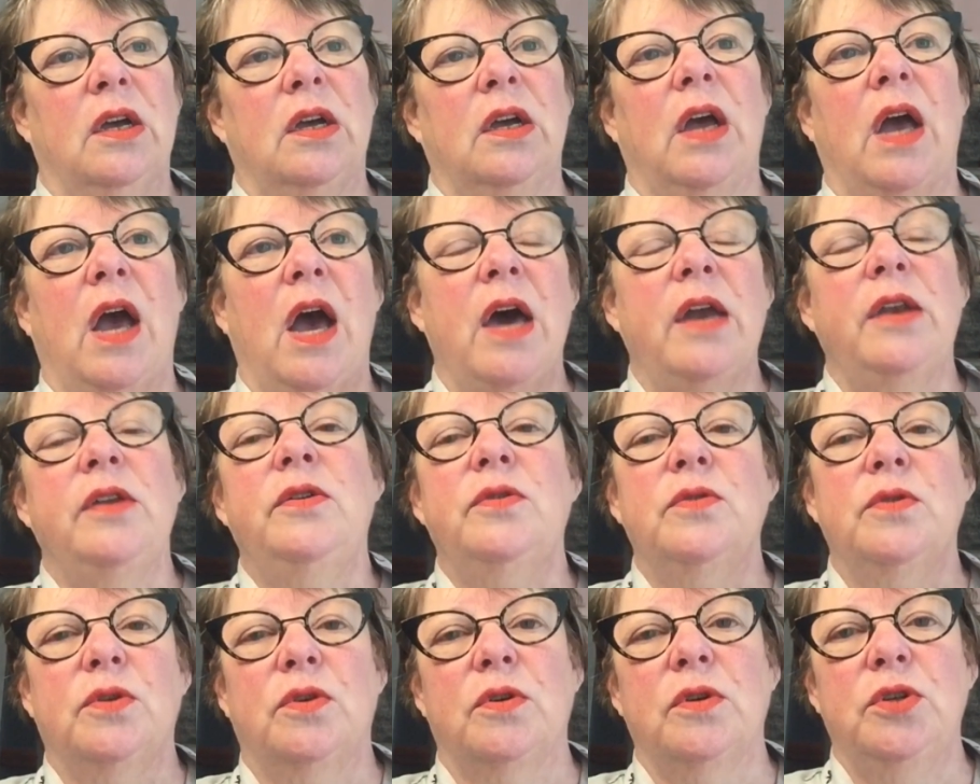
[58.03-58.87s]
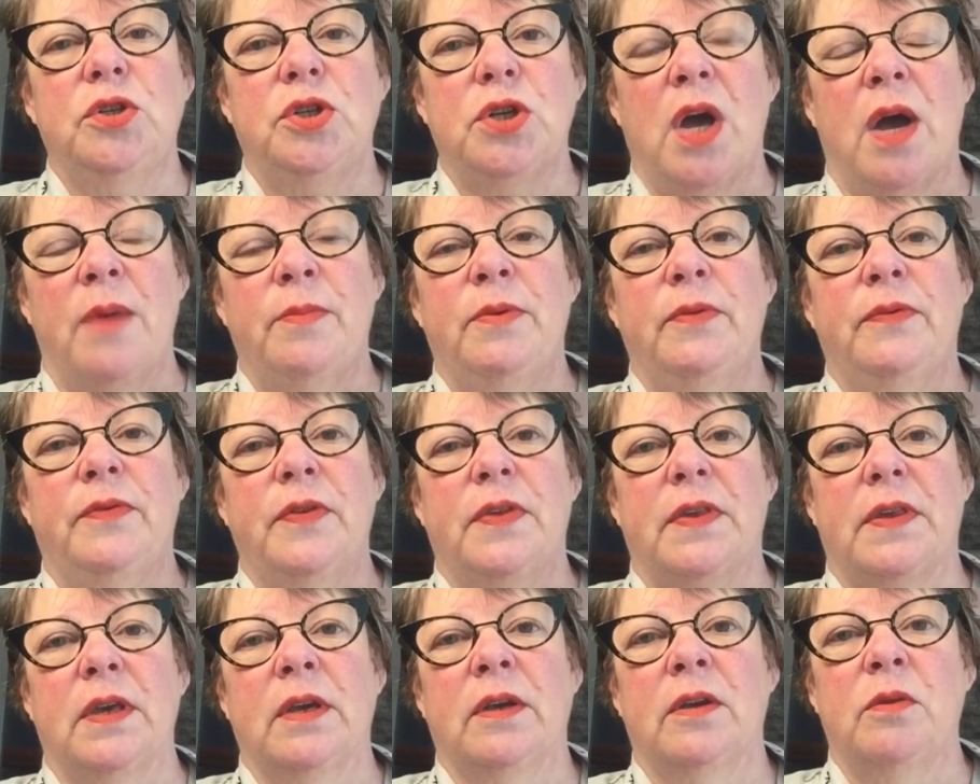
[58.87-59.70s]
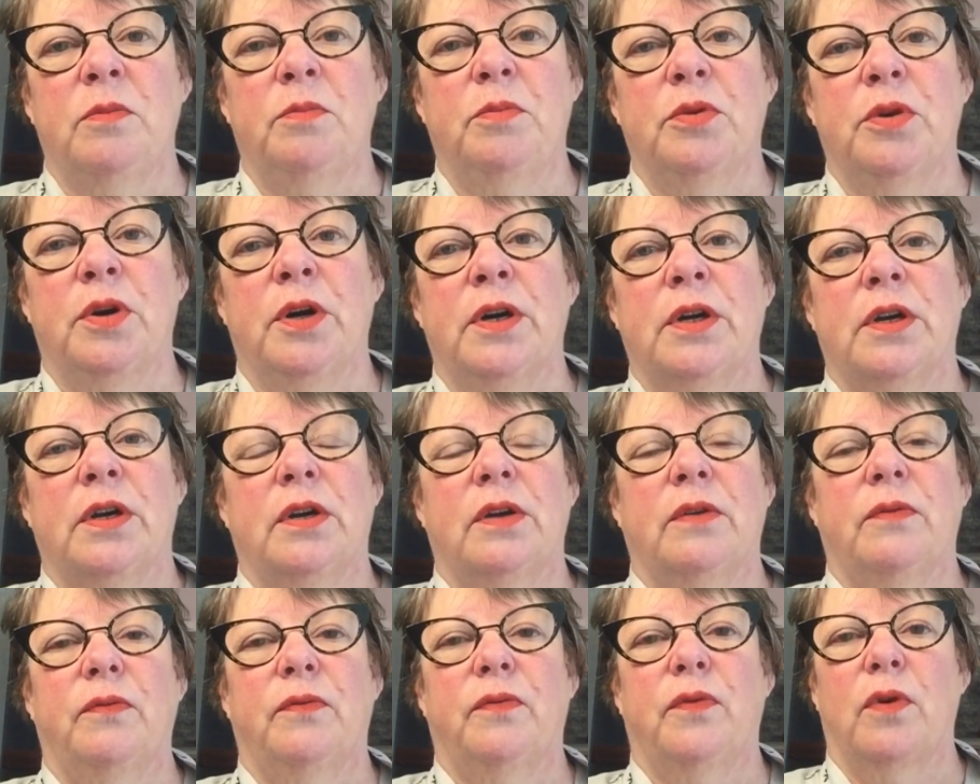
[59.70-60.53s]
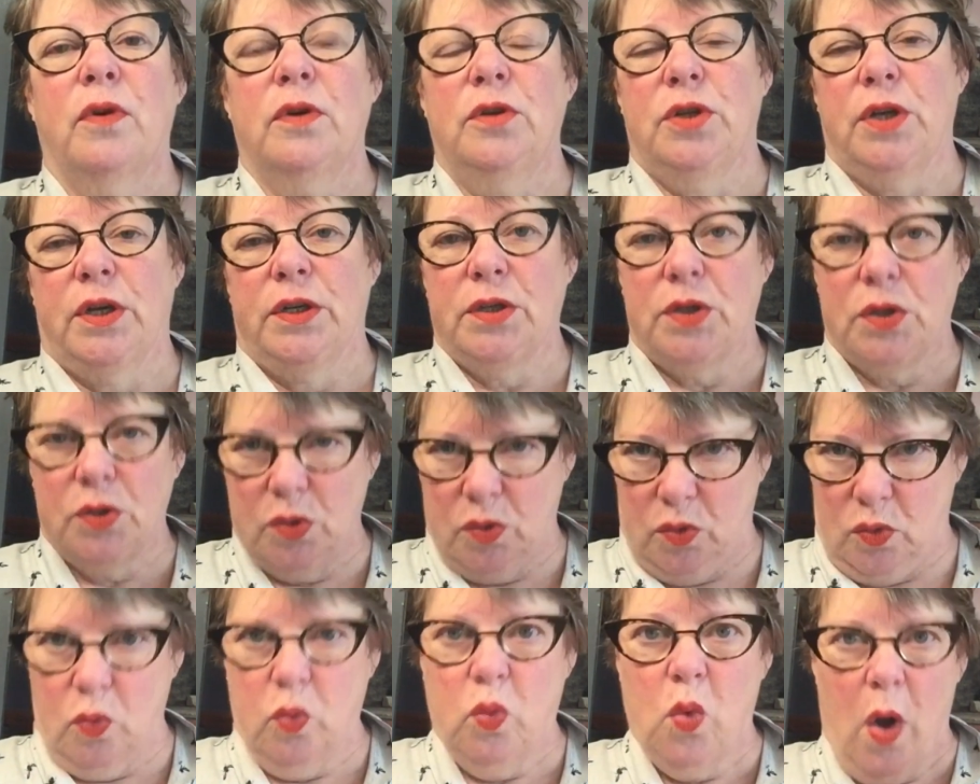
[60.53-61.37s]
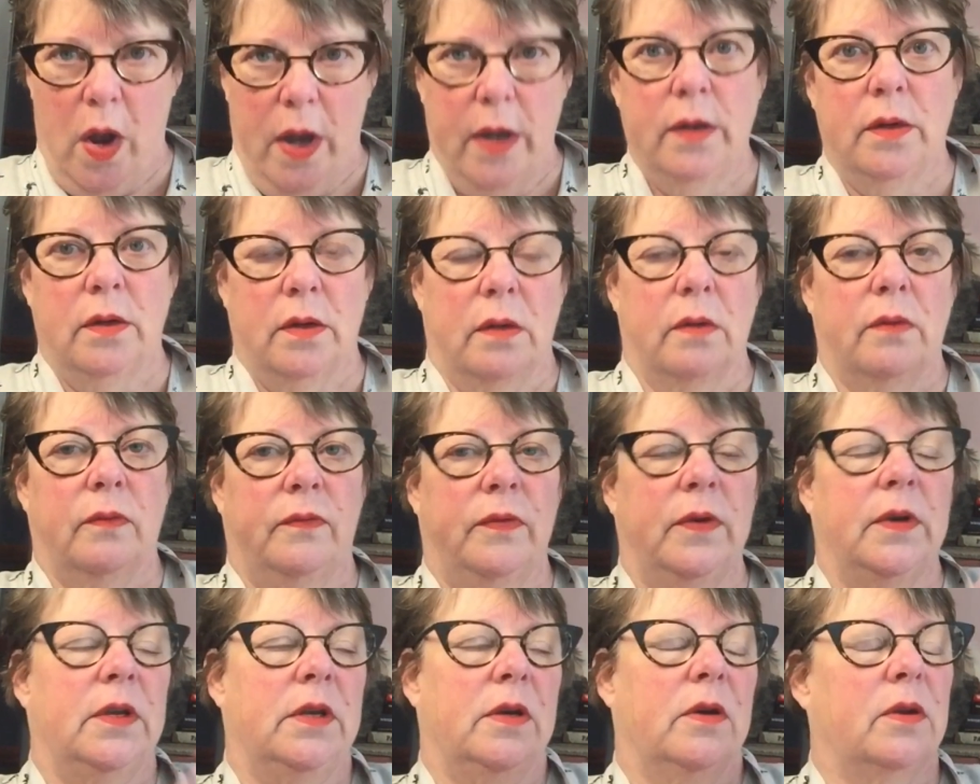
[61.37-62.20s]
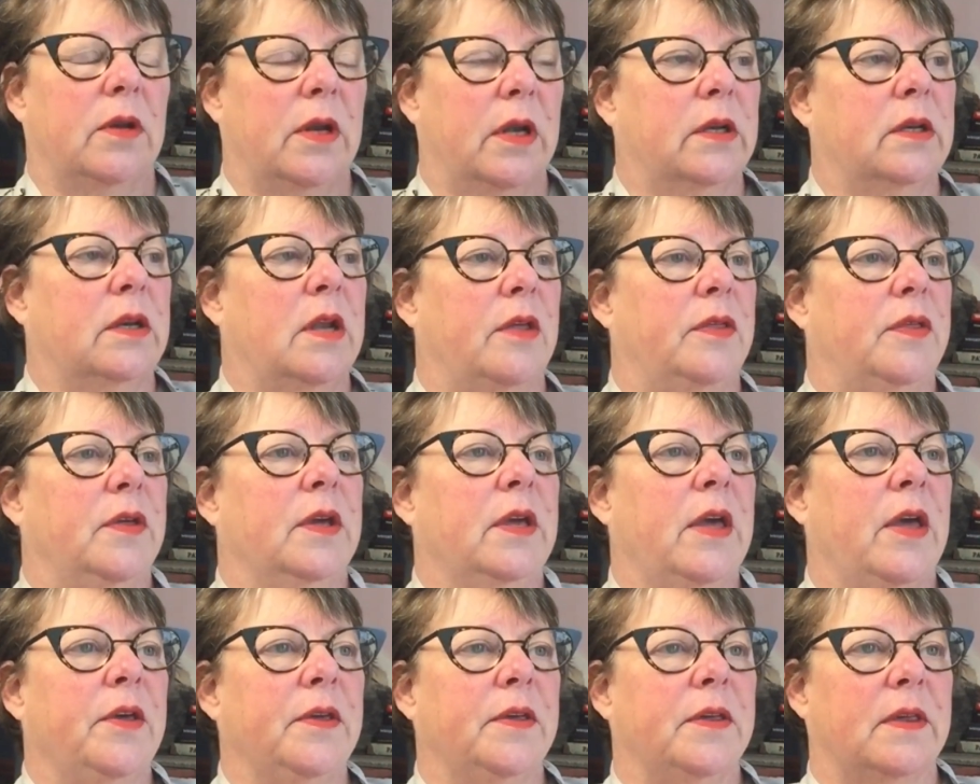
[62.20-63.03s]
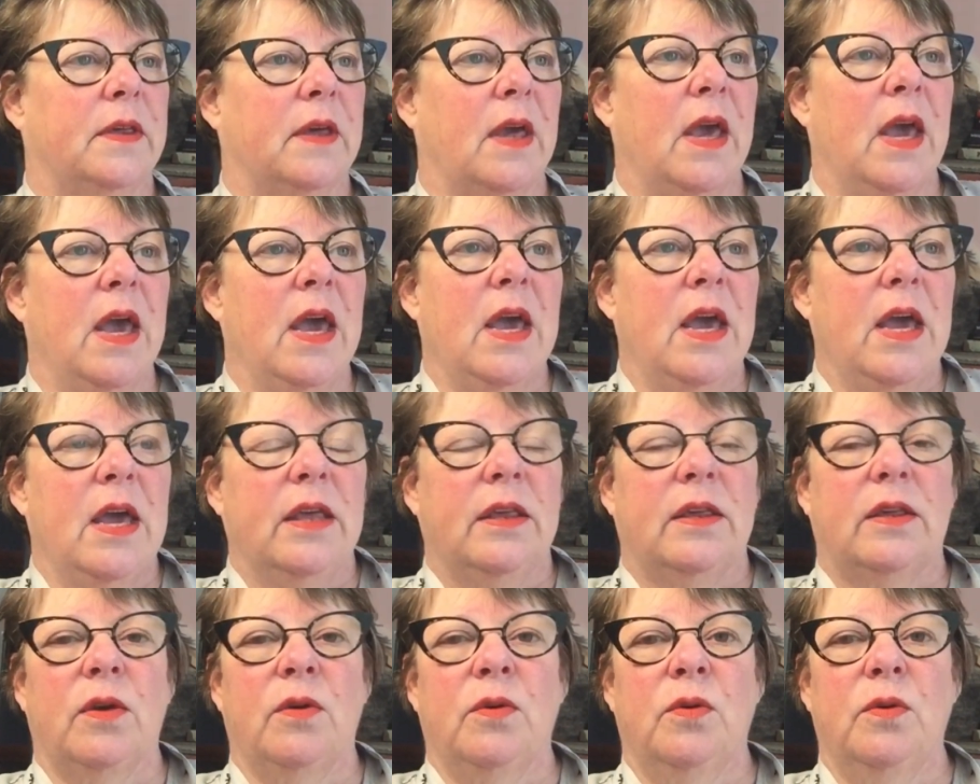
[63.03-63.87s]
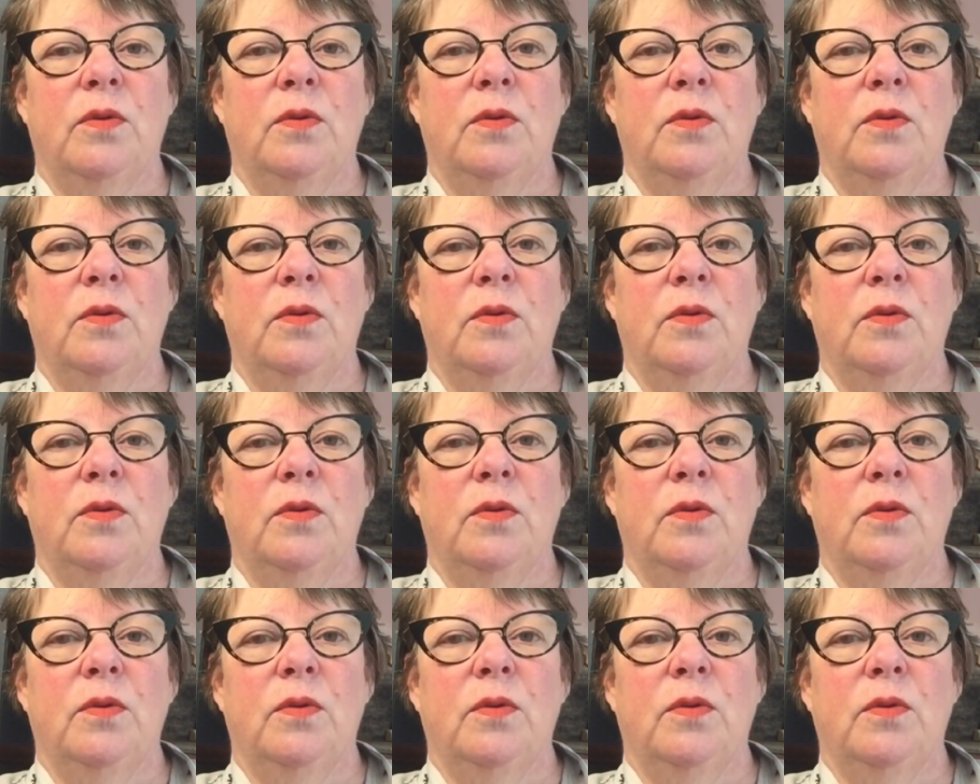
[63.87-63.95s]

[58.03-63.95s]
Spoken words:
how to do a good job of a single book for just one video, like nothing else. So